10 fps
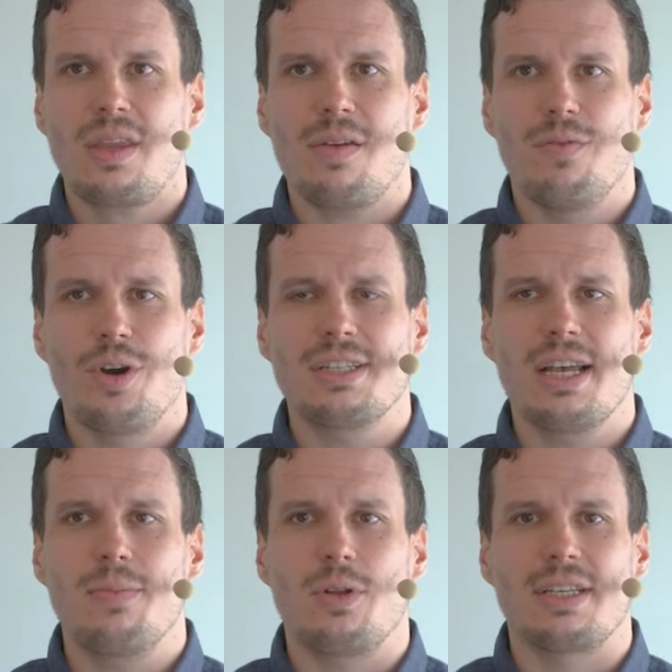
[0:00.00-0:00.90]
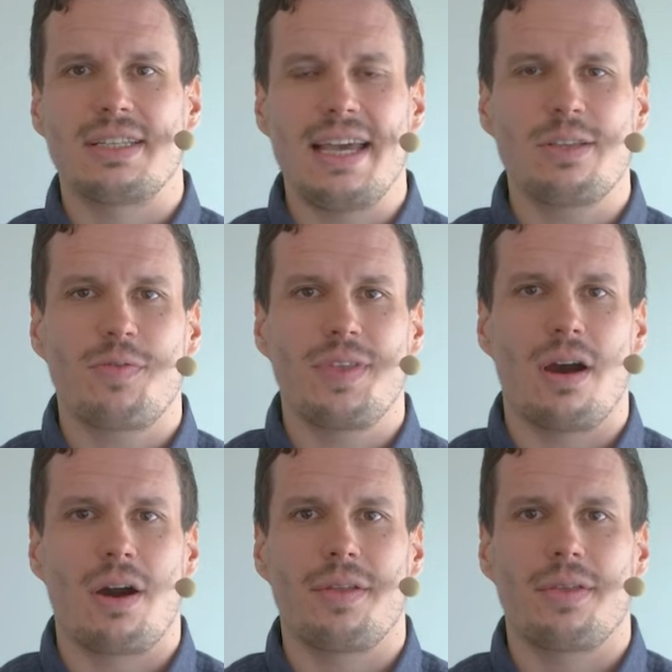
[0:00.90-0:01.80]
For example, the
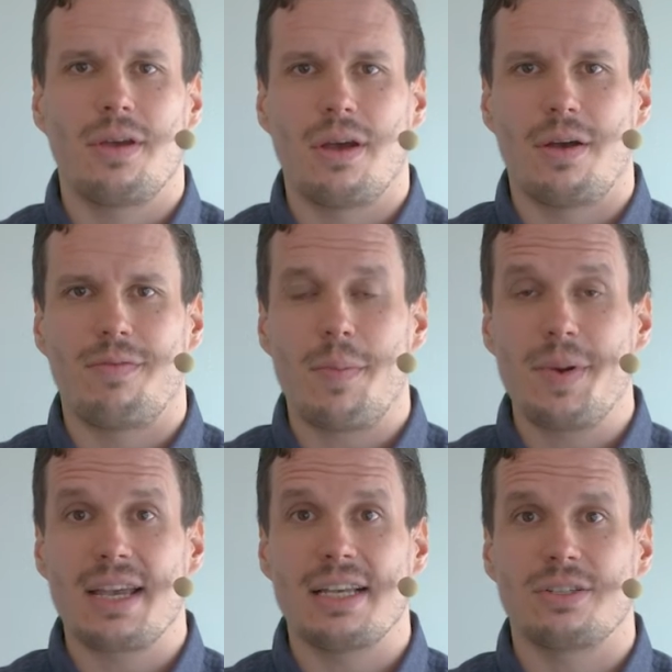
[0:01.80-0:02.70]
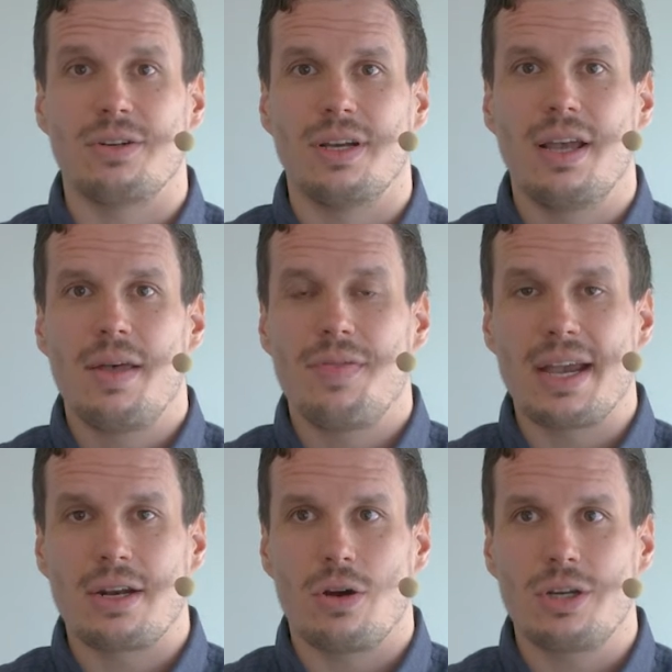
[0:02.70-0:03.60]
state-of-the-art uh, fabrication
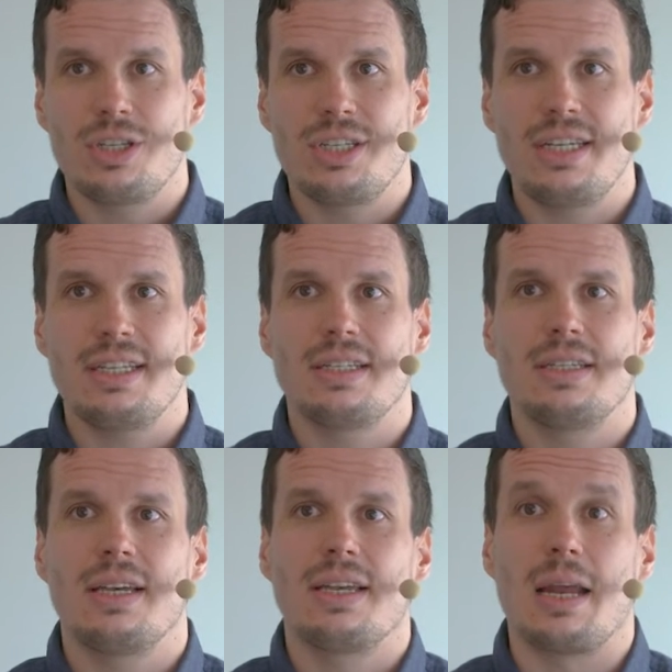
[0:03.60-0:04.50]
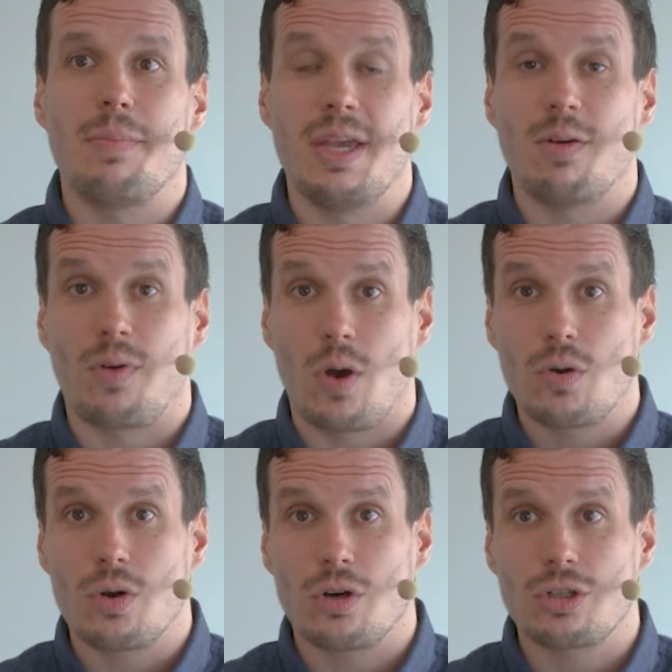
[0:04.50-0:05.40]
technologies can be of low
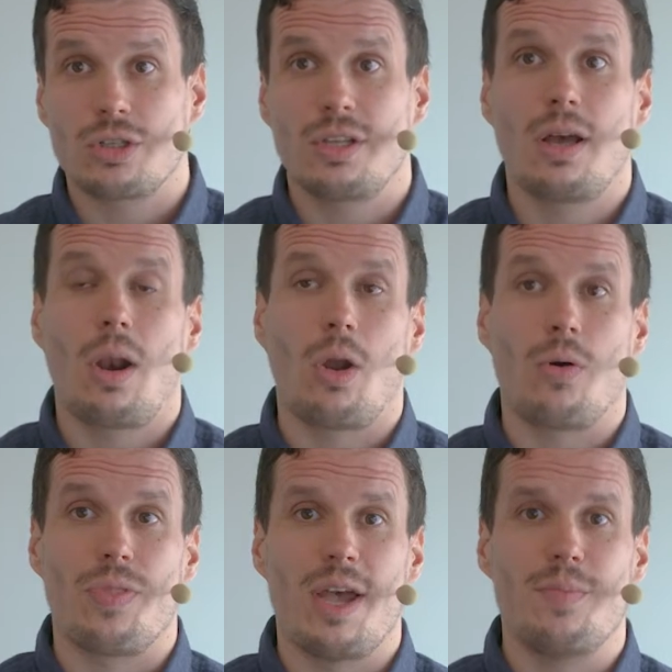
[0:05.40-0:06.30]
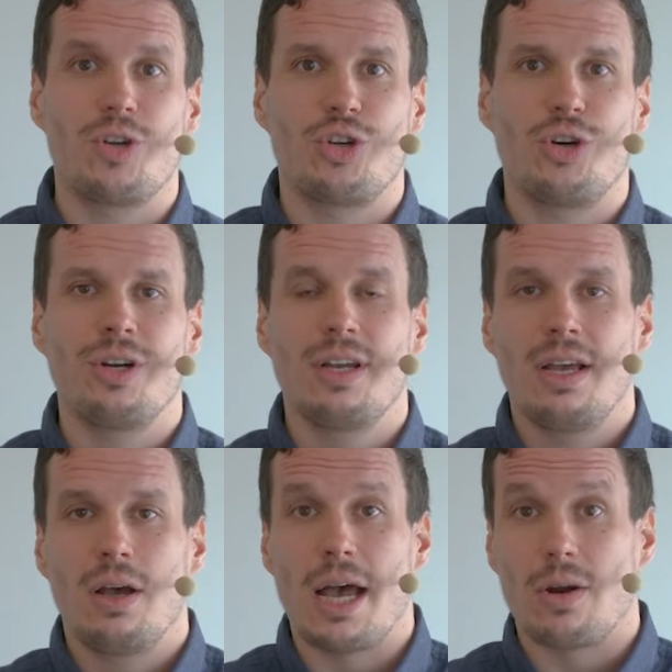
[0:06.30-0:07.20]
cost, low temperature,
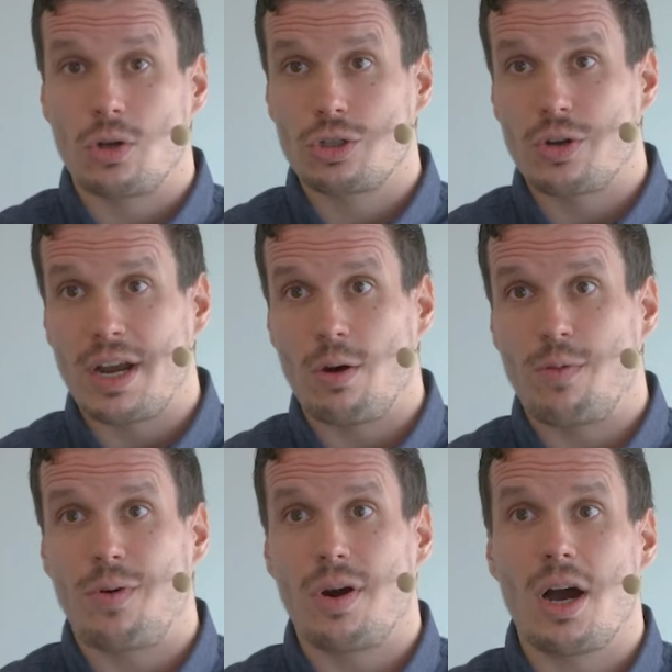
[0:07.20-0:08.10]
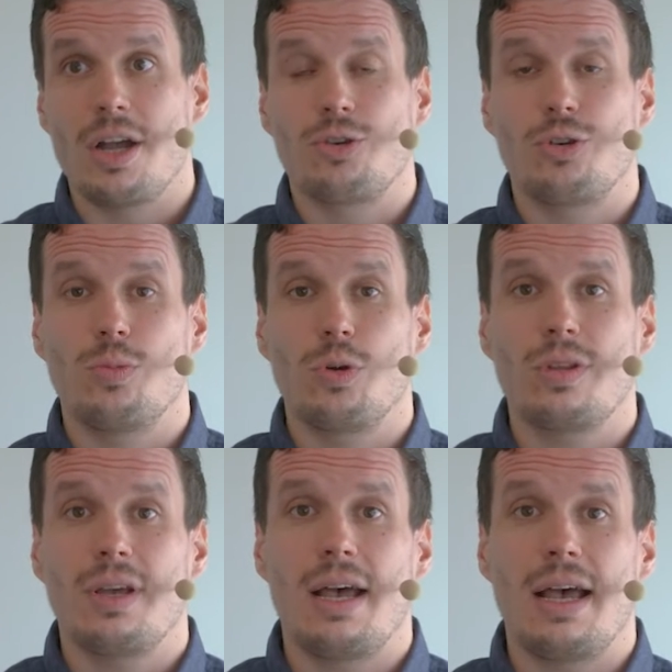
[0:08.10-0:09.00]
and also can offer high throughput
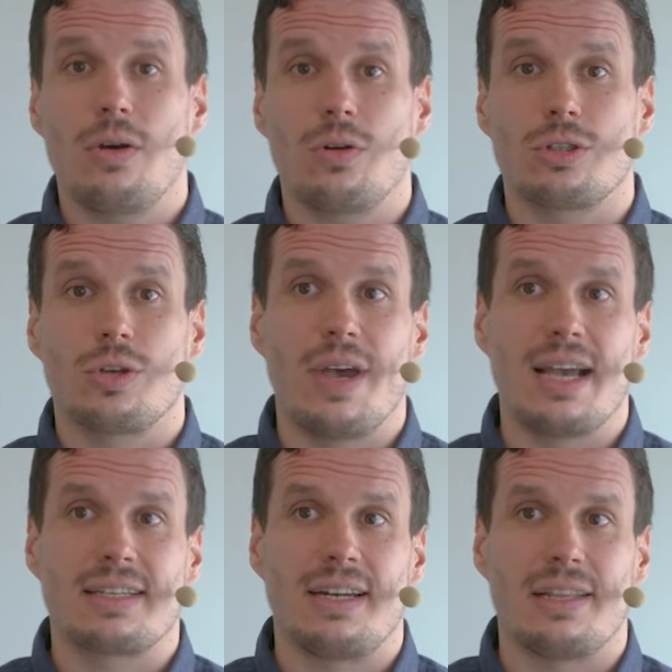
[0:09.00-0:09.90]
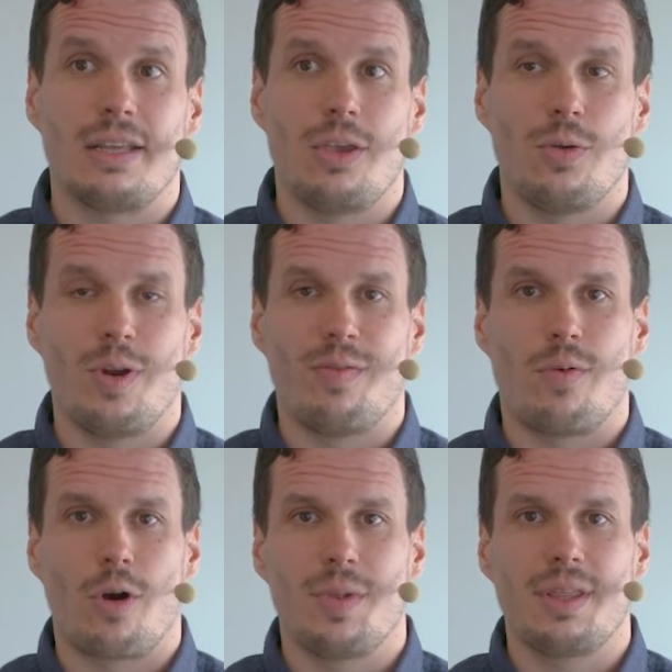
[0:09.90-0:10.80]
and also excellent
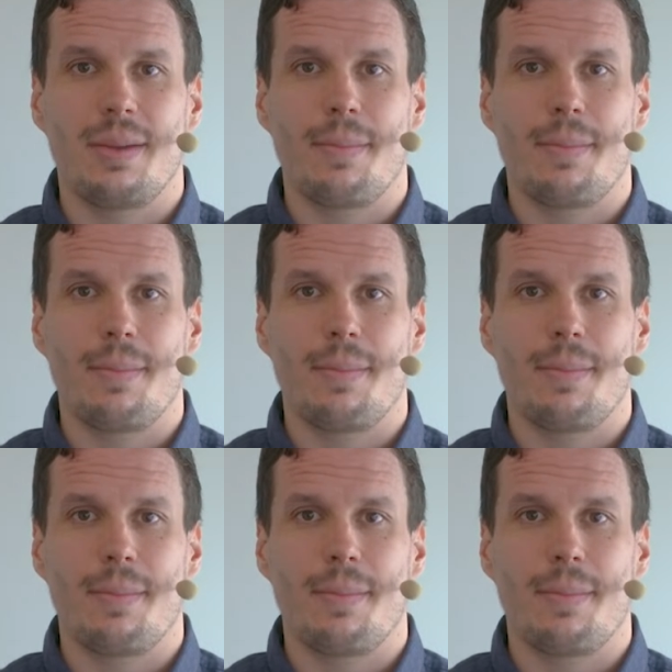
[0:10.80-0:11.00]
uniformity.